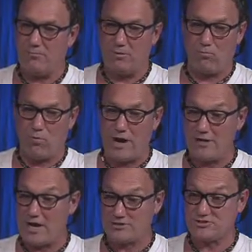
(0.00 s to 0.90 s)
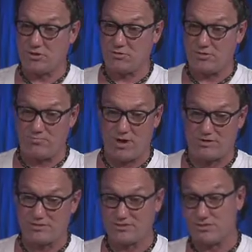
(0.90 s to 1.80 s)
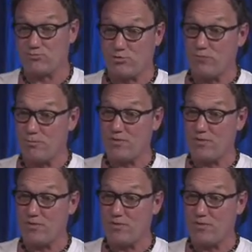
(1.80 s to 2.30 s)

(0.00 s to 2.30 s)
Why not start the process, since we're going to be